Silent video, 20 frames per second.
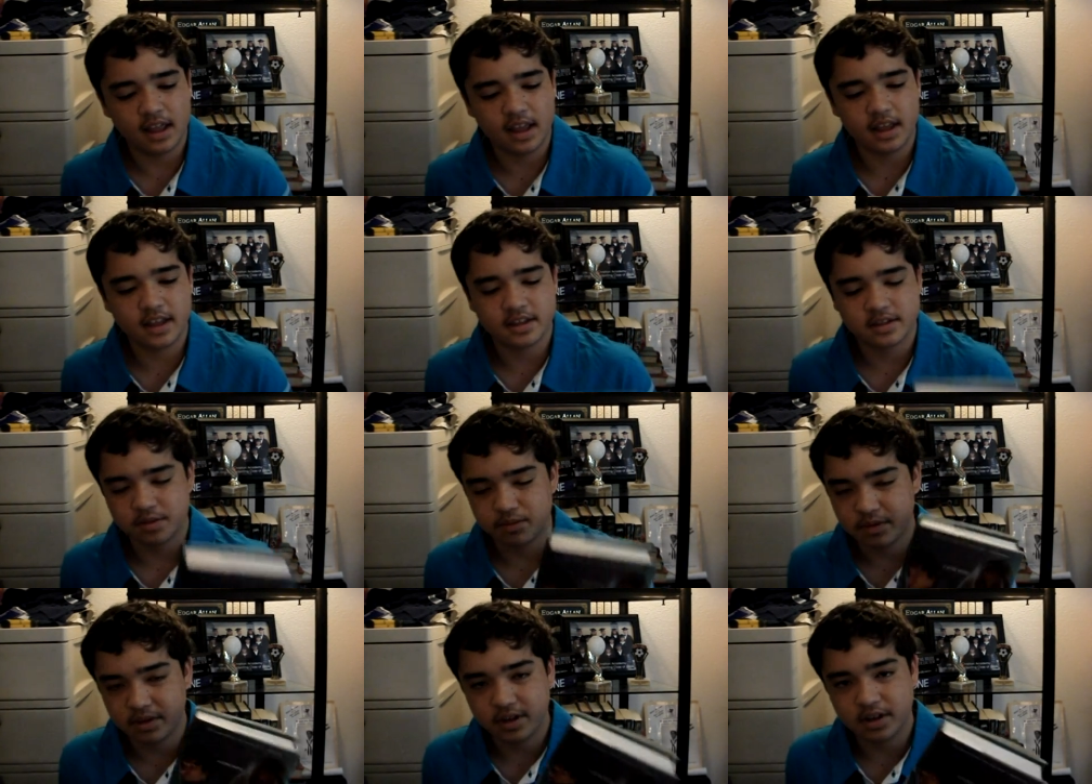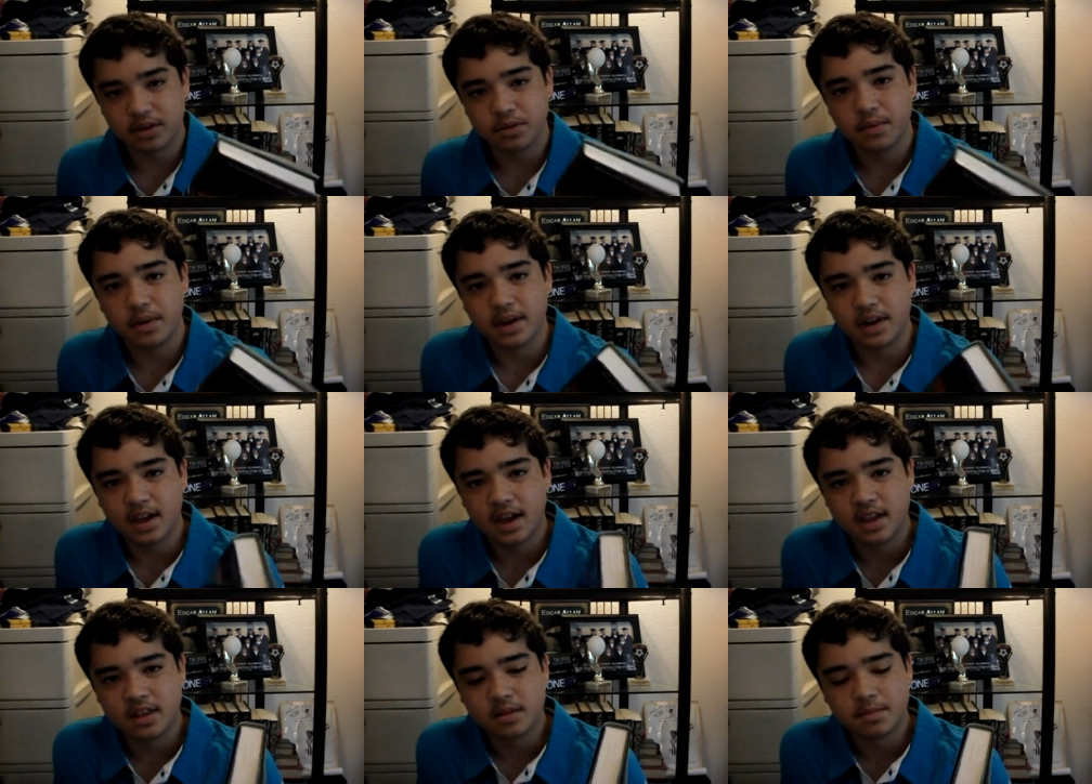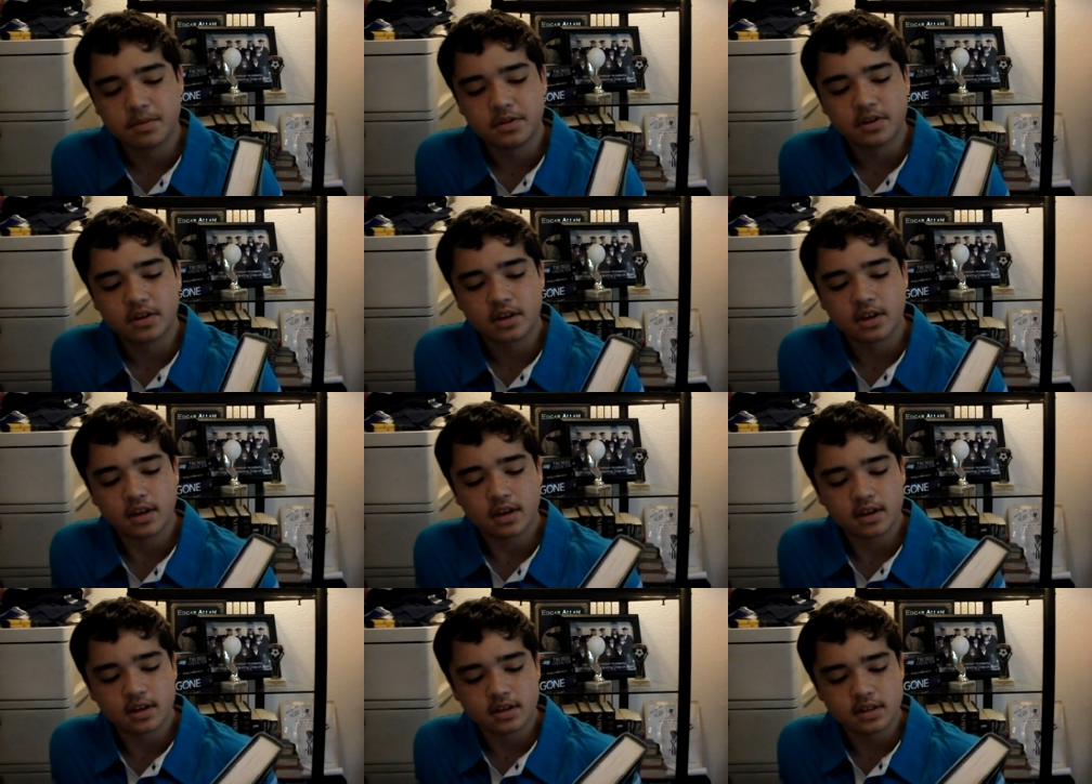a really good way to end the book,
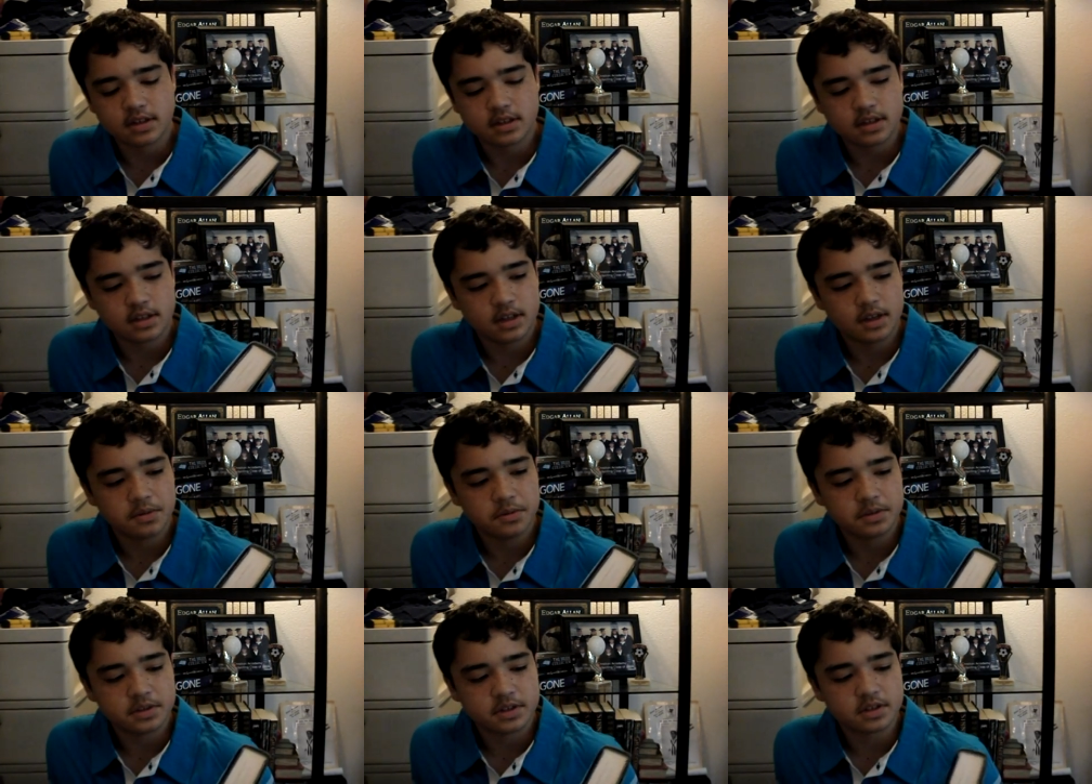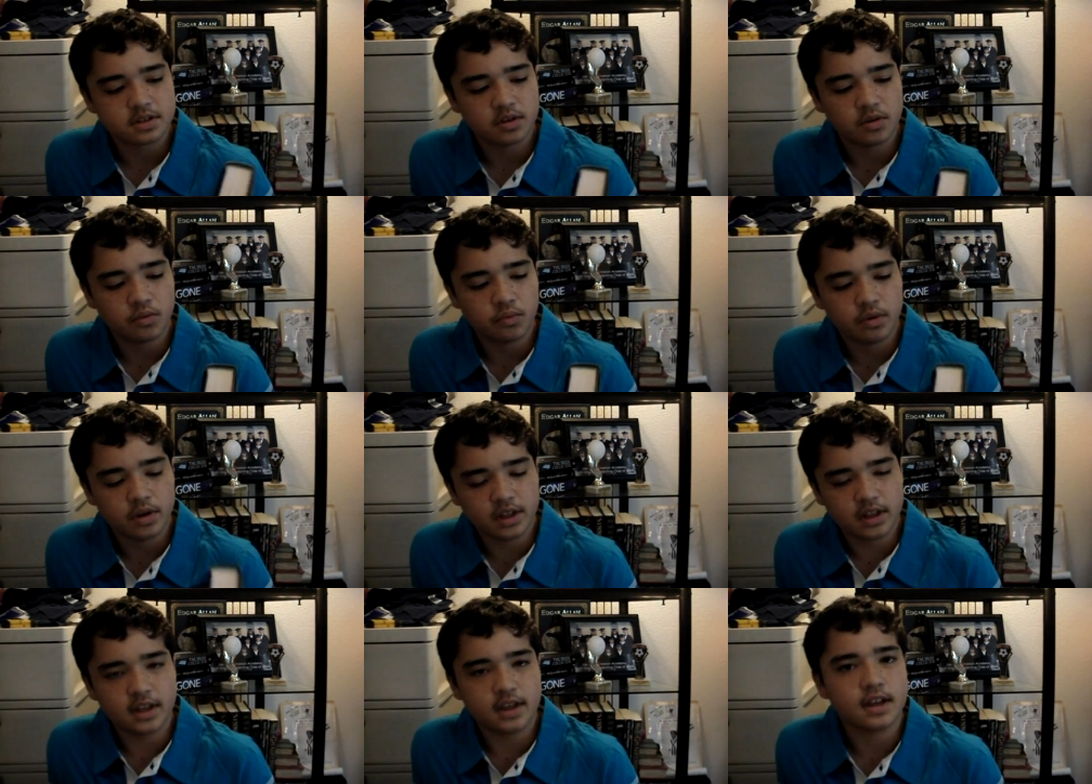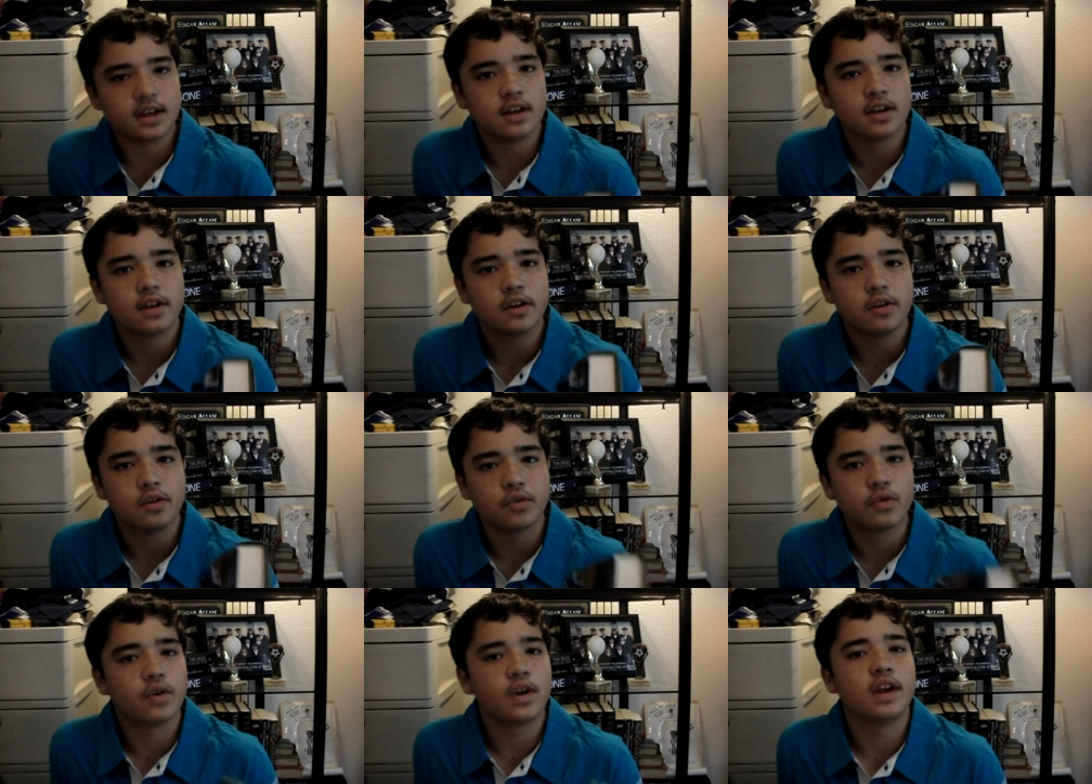because it was just a really
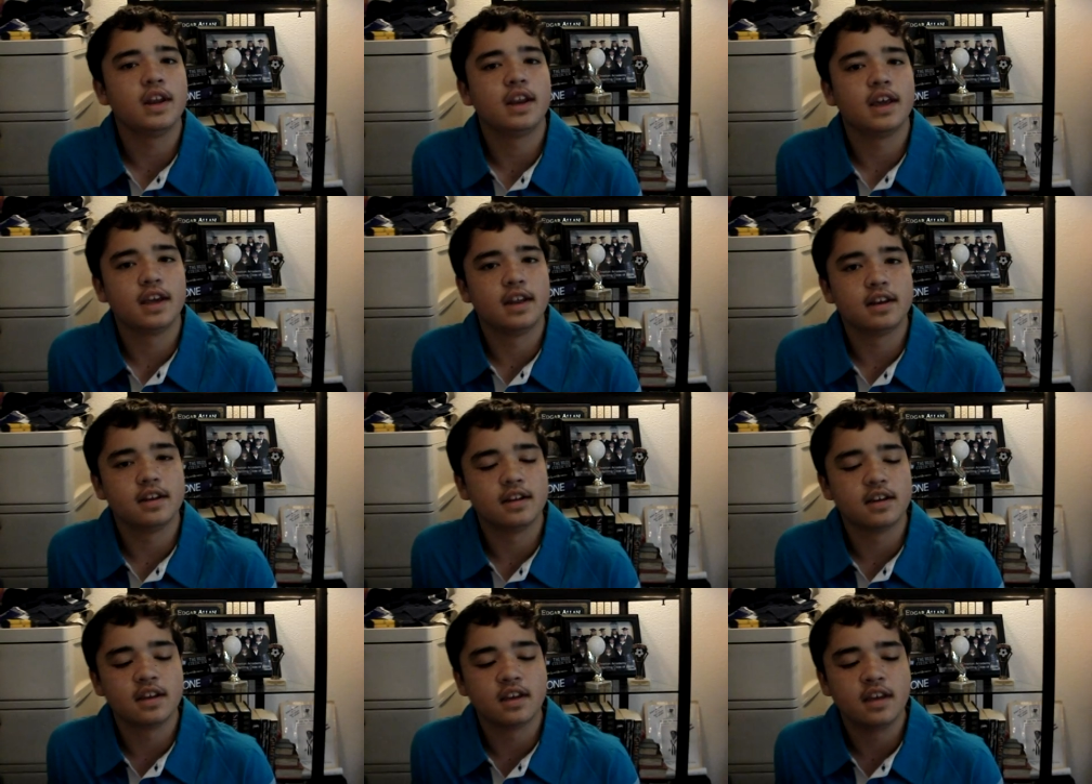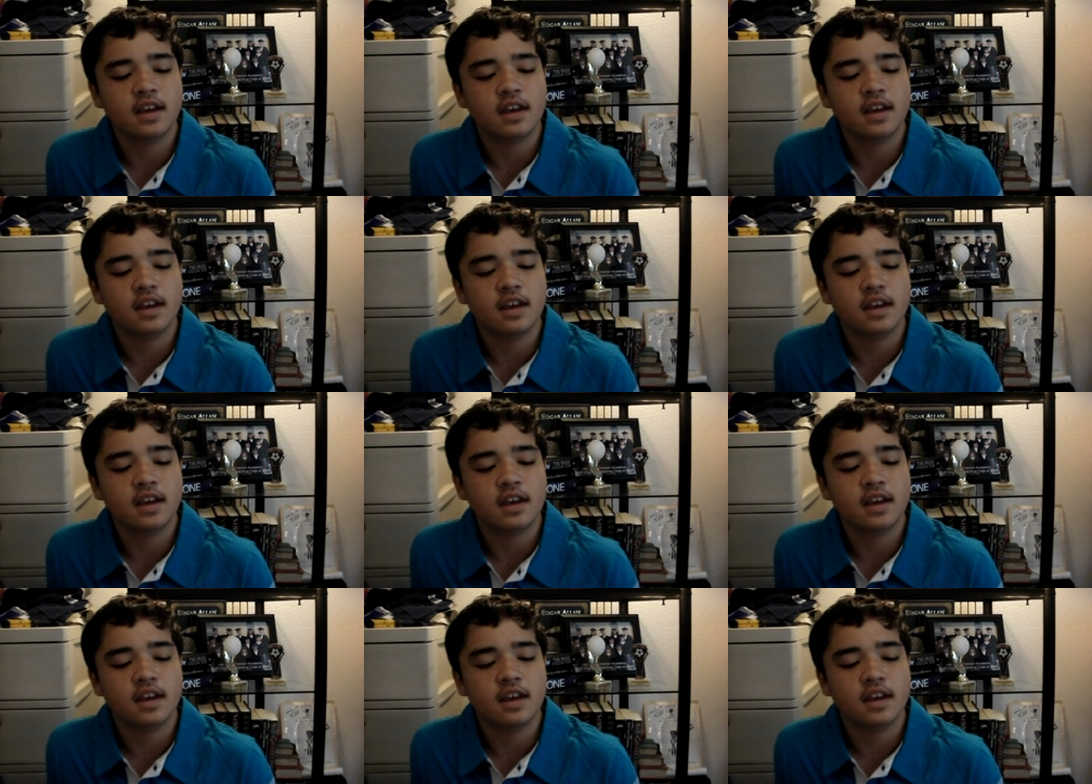great ending.